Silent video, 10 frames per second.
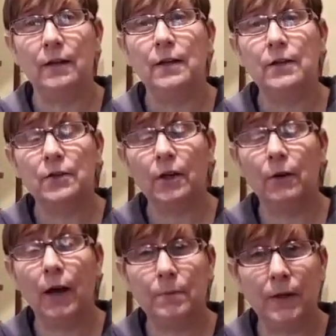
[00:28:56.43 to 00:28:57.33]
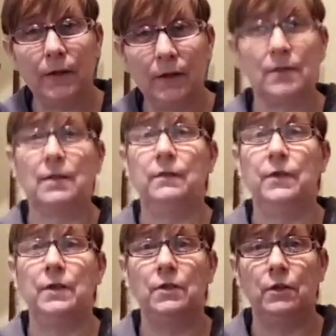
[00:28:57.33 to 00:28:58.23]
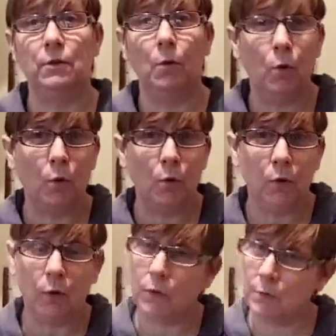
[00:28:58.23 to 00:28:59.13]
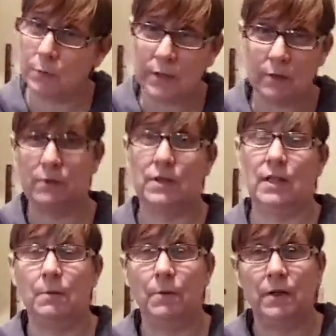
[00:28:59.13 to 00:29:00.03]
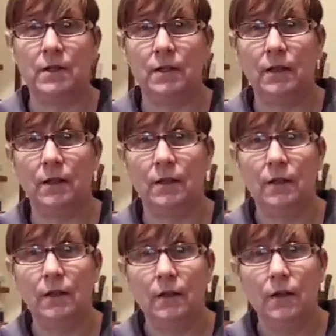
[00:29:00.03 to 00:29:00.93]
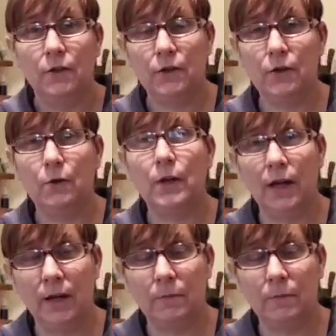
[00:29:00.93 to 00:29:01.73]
So happy Thanksgiving to you all, although we don't celebrate it in the UK.